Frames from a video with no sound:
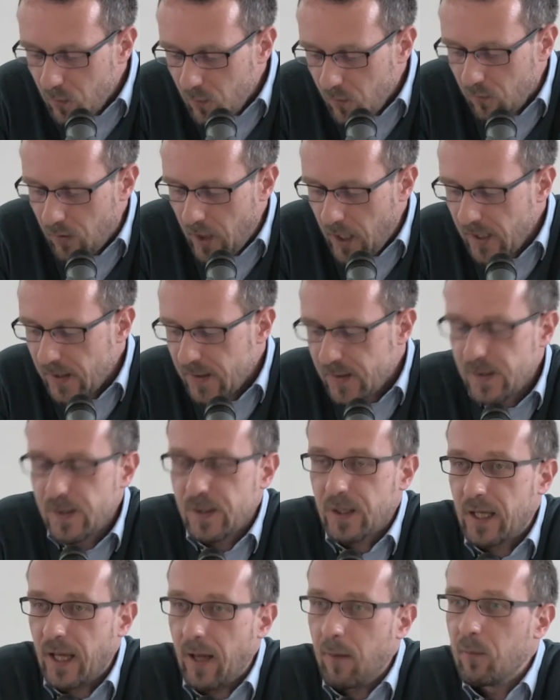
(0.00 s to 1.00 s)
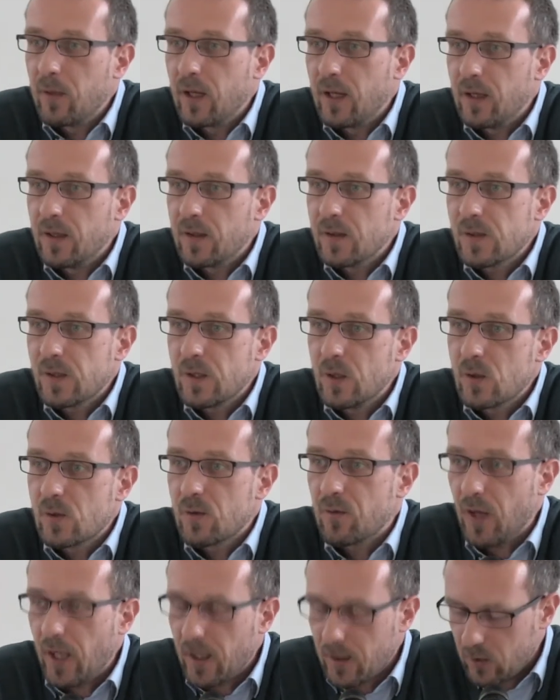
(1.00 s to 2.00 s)
vice, gambling, use
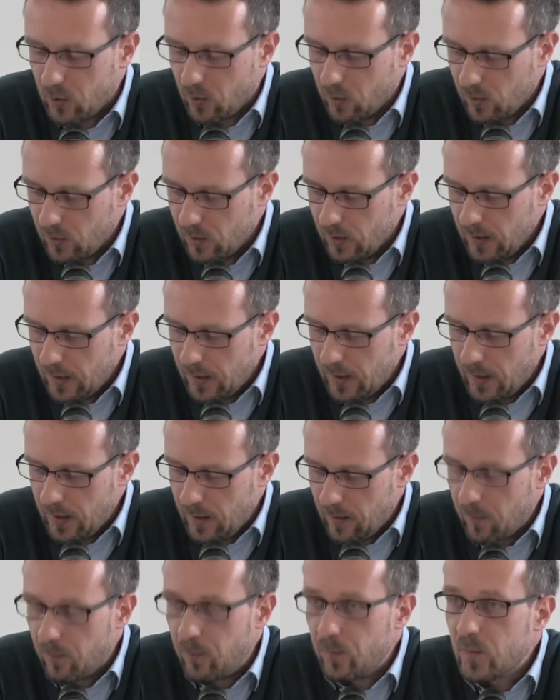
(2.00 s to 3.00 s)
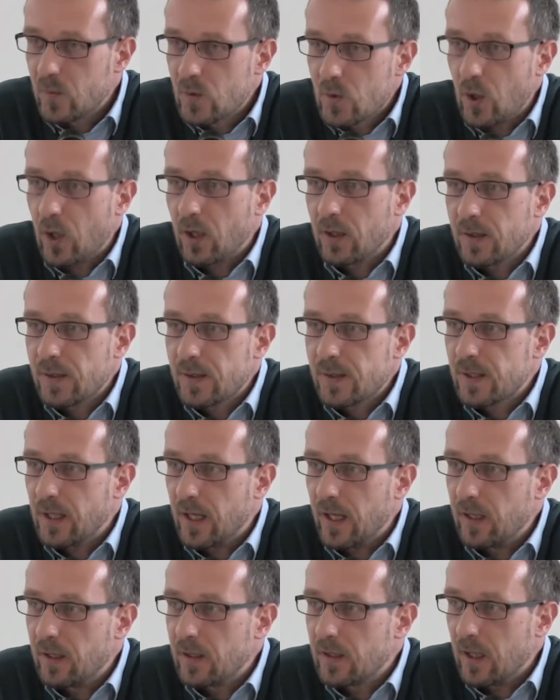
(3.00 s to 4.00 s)
of alcohol, drugs,
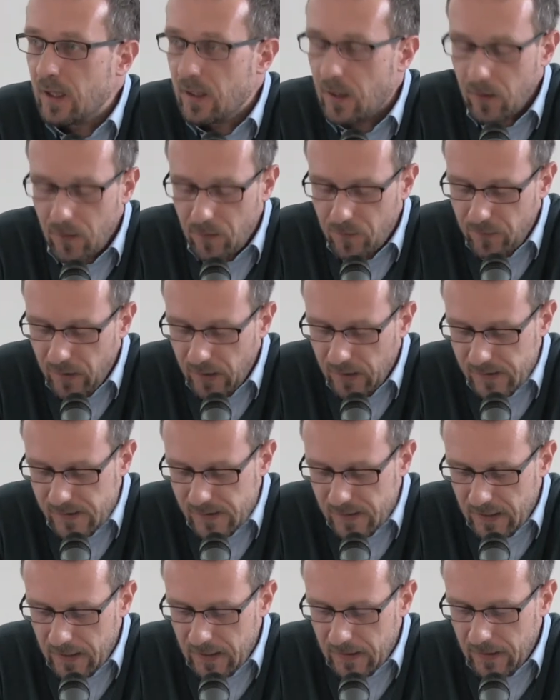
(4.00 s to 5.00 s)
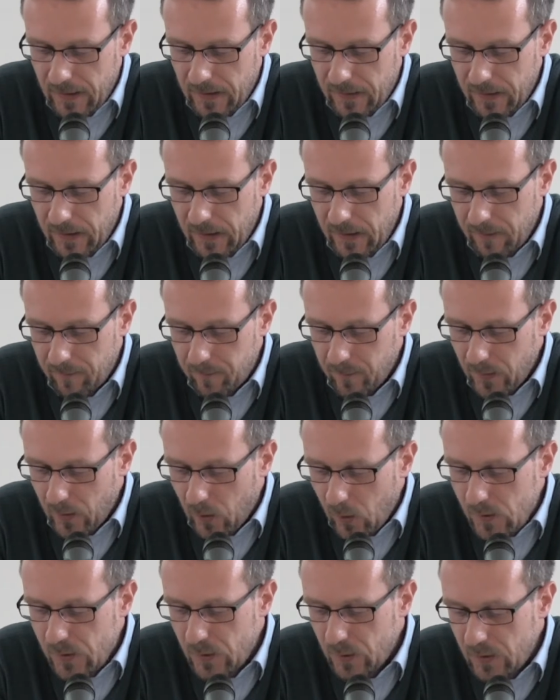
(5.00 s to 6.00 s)
and other things that they
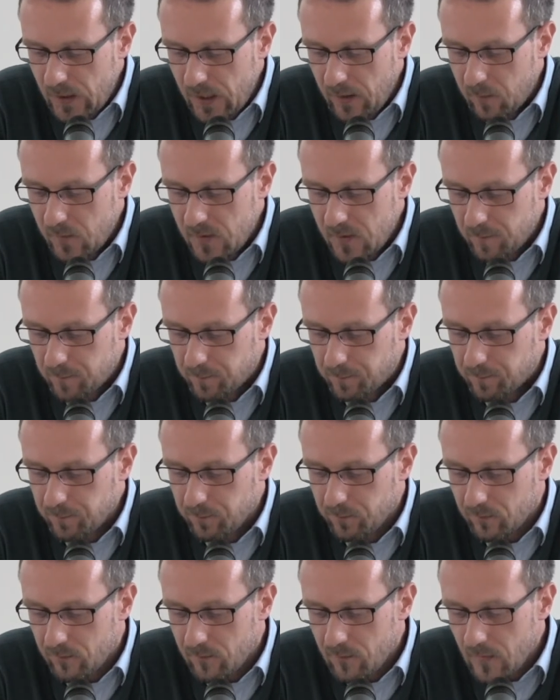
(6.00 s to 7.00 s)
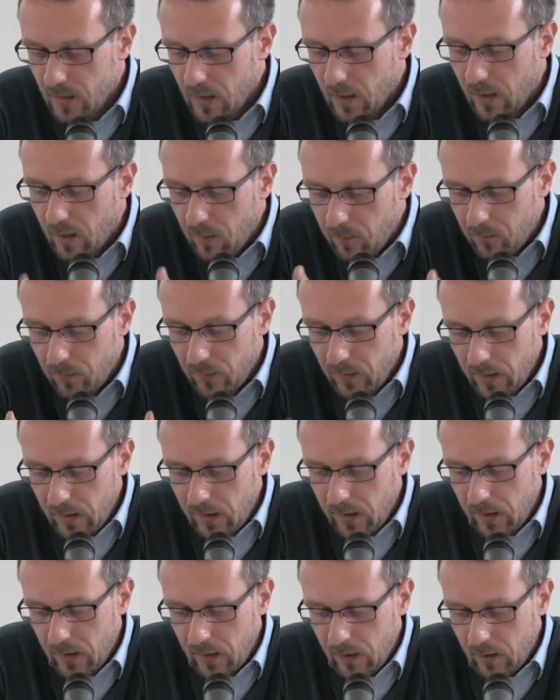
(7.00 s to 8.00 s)
also deemed
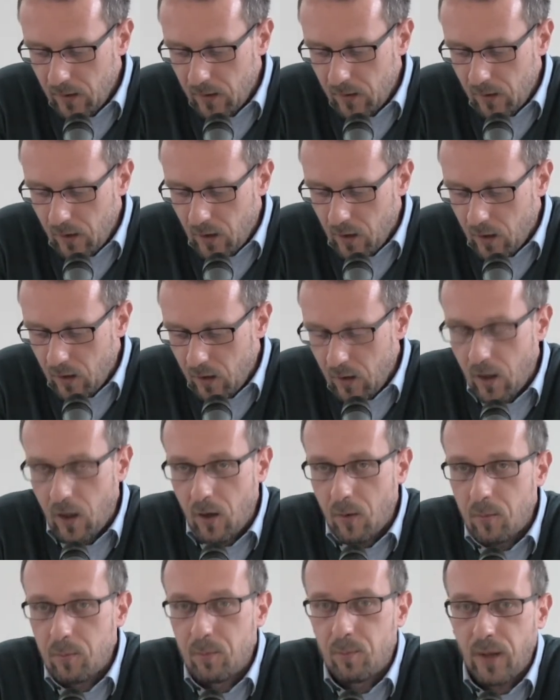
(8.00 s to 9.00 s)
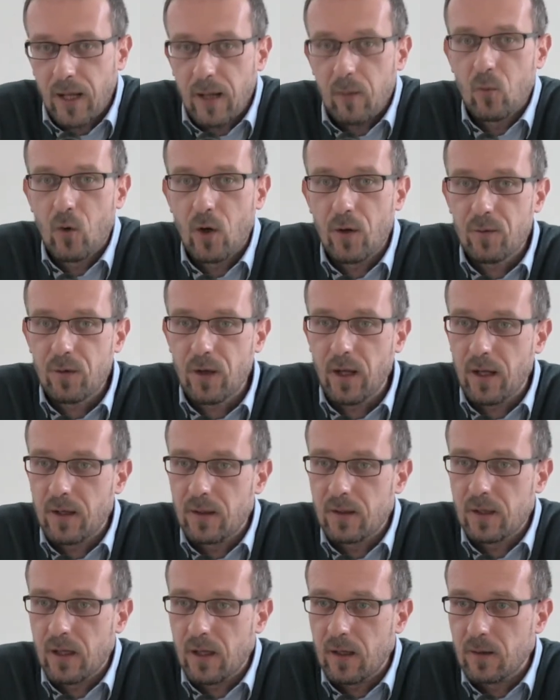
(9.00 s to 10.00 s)
are blameworthy,
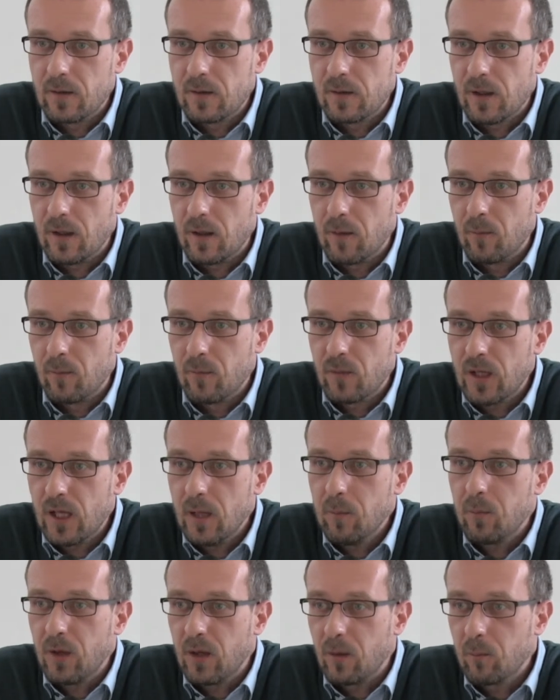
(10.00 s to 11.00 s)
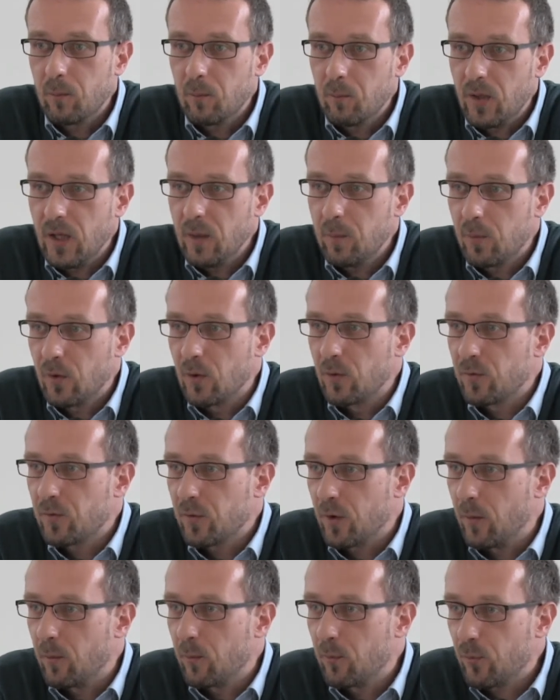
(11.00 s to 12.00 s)
and keeping people
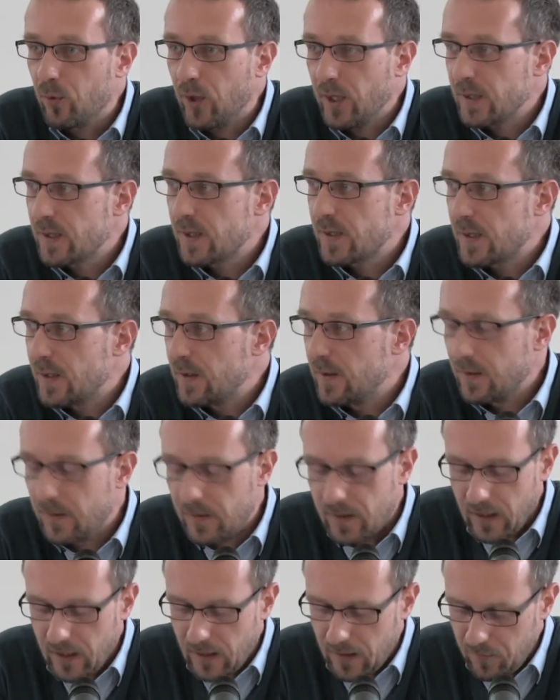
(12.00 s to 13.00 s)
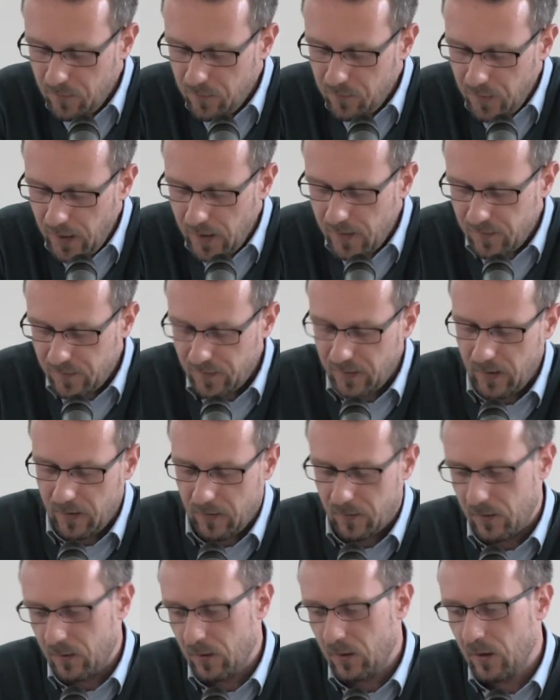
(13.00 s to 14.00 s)
from practicing their faith
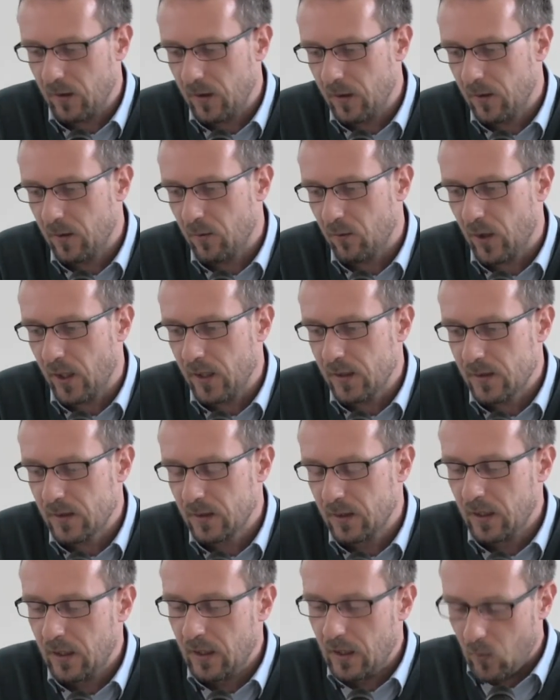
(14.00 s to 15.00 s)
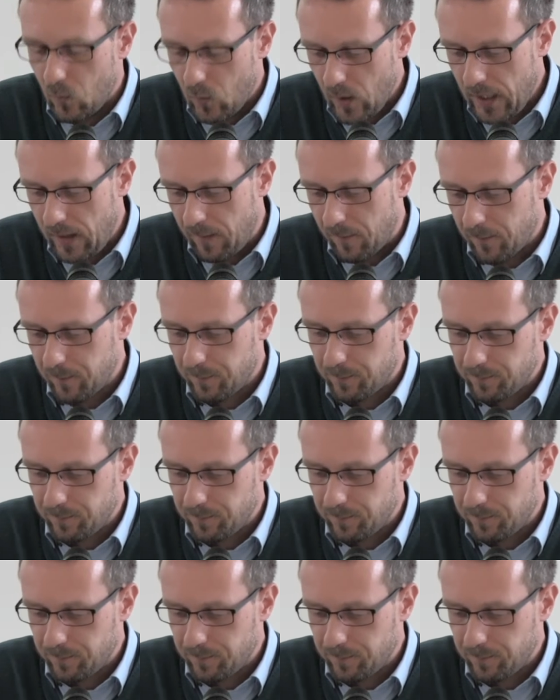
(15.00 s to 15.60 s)
in the right way.